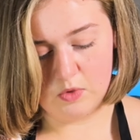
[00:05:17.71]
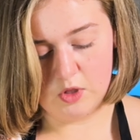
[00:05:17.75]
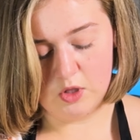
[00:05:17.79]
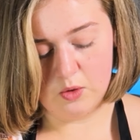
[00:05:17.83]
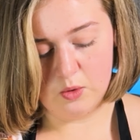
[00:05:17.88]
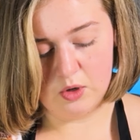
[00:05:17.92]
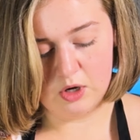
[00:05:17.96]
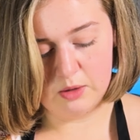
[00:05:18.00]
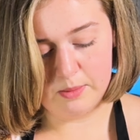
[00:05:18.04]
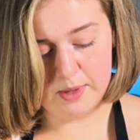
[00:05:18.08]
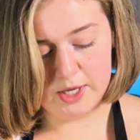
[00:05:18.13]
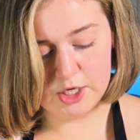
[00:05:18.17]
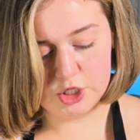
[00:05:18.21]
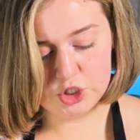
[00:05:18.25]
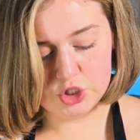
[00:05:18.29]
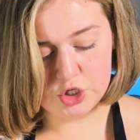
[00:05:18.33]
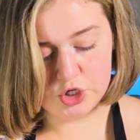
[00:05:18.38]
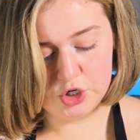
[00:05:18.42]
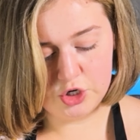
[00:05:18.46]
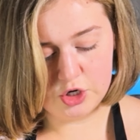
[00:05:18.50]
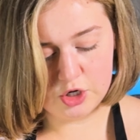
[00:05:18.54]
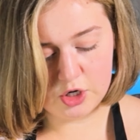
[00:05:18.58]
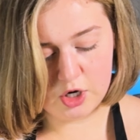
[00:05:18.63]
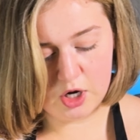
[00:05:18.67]
You wanna make sure
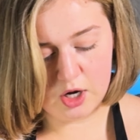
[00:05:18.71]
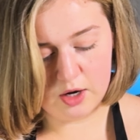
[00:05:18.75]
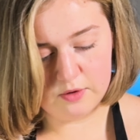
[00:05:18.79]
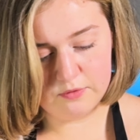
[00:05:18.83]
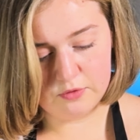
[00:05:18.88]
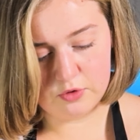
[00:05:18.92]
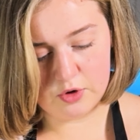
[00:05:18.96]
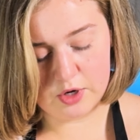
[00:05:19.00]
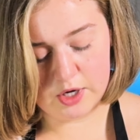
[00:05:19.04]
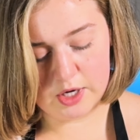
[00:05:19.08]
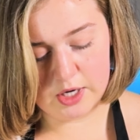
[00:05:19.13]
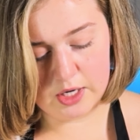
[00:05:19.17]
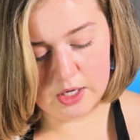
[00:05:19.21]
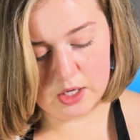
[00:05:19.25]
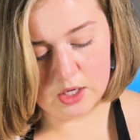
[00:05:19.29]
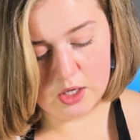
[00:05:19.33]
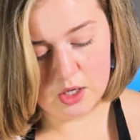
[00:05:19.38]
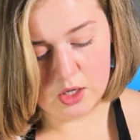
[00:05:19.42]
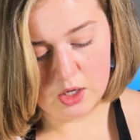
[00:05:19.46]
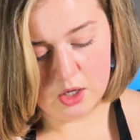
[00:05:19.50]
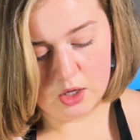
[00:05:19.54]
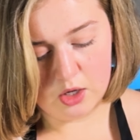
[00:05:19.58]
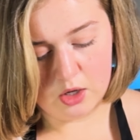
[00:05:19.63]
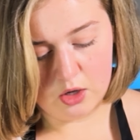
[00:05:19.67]
you're covering
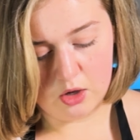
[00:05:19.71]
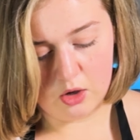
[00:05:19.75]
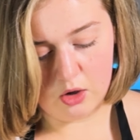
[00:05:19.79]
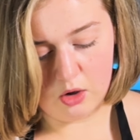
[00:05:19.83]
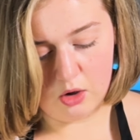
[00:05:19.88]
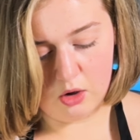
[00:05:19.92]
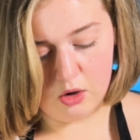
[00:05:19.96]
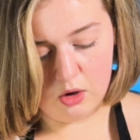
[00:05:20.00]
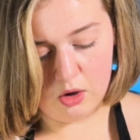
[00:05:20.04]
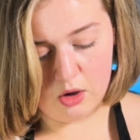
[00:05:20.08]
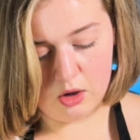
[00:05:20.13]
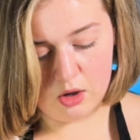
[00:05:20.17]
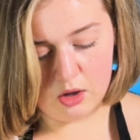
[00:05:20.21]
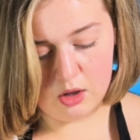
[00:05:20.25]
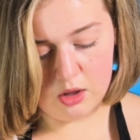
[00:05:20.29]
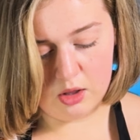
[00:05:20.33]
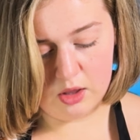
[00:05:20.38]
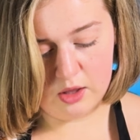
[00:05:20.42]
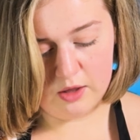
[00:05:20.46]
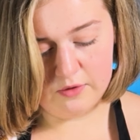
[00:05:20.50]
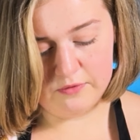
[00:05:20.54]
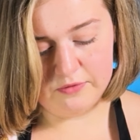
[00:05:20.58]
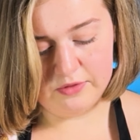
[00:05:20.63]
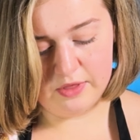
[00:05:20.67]

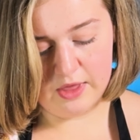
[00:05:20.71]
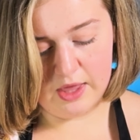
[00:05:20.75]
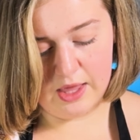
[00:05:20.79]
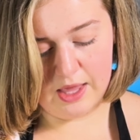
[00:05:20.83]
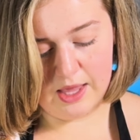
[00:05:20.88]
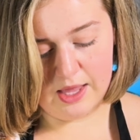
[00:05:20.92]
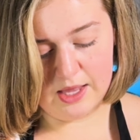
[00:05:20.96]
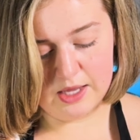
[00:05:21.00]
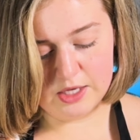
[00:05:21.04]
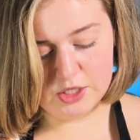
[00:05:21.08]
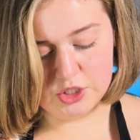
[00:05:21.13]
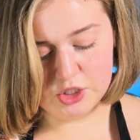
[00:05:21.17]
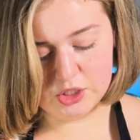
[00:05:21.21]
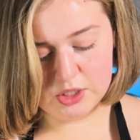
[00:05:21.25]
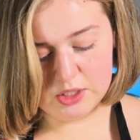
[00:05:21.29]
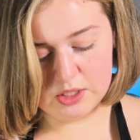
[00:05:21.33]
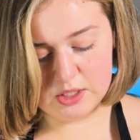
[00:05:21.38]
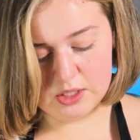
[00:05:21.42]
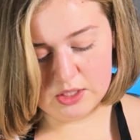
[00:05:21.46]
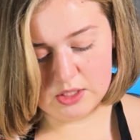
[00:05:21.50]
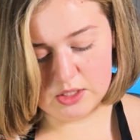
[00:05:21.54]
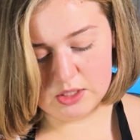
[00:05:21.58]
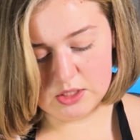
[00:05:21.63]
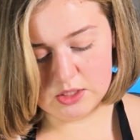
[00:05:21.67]
all of the
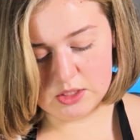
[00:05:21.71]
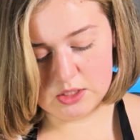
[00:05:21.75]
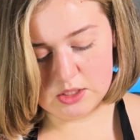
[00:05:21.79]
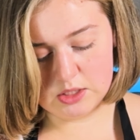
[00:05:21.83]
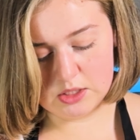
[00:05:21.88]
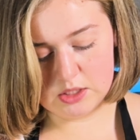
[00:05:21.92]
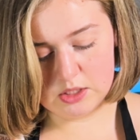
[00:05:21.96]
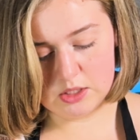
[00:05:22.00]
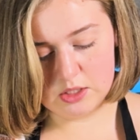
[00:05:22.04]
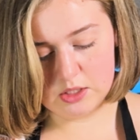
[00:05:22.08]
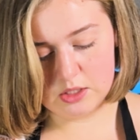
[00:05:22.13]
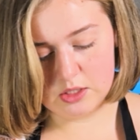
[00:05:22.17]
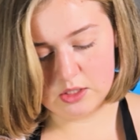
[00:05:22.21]
edges.